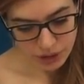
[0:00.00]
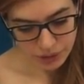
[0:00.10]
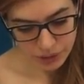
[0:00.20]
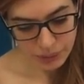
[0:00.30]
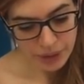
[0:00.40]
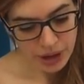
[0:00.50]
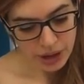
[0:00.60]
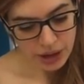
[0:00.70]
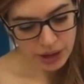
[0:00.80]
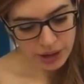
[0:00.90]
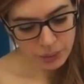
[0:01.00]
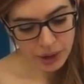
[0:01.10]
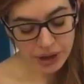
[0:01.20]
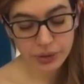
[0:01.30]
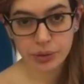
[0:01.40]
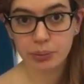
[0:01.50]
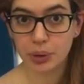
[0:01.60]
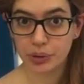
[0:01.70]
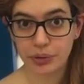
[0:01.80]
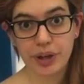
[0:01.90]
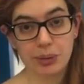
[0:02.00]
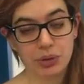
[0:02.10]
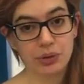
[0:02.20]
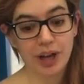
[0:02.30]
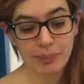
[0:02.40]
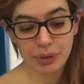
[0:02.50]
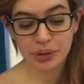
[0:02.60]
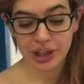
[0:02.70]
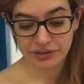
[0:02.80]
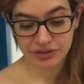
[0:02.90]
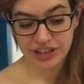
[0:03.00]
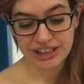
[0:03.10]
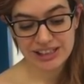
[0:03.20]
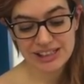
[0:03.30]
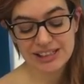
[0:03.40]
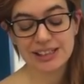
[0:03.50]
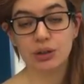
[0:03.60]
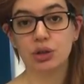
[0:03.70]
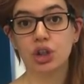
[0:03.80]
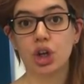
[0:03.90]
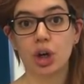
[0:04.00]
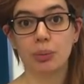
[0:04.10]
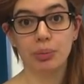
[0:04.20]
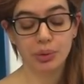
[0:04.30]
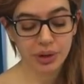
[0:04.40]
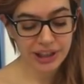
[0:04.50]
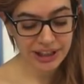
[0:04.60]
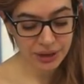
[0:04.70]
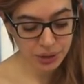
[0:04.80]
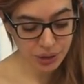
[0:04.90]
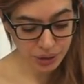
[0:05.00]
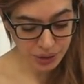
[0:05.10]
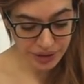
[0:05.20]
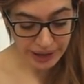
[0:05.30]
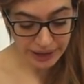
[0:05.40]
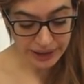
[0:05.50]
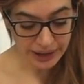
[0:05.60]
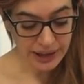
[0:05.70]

So uh, one of the most famous Fables de la Fontaine is Le Corbeau et le Renard.